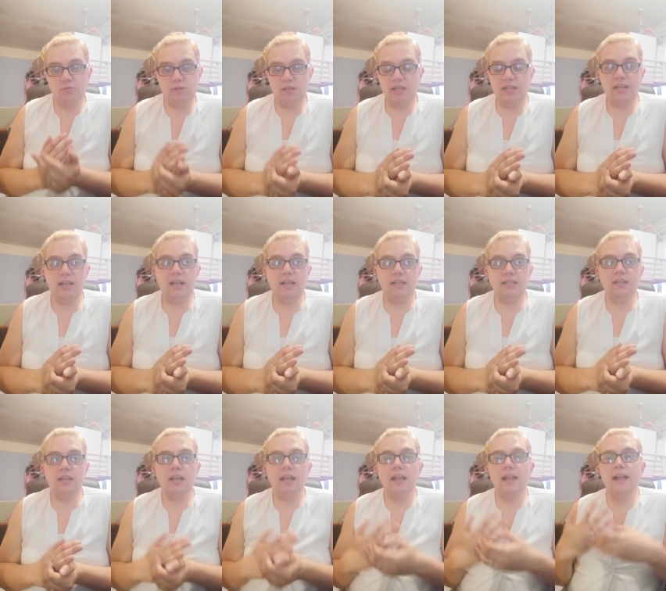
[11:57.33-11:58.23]
29.
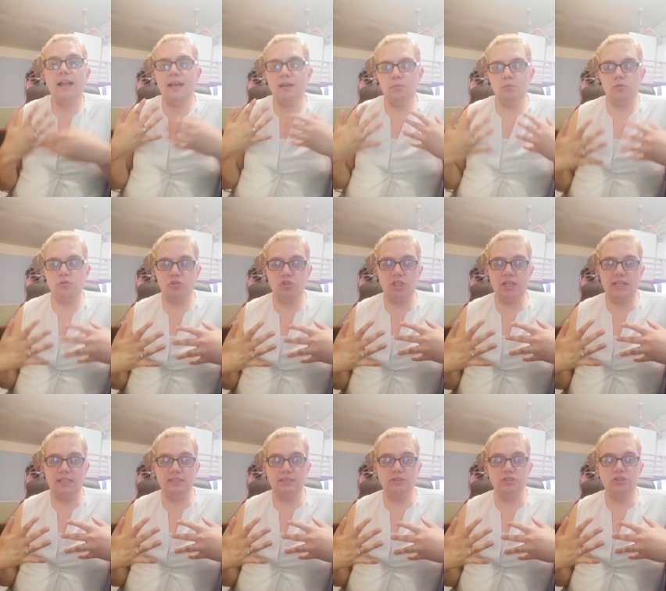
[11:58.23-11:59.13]
I want
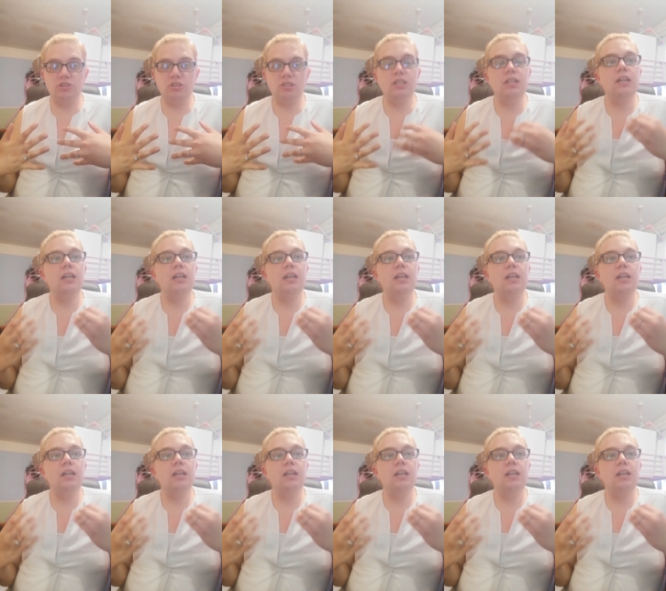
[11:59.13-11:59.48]
change,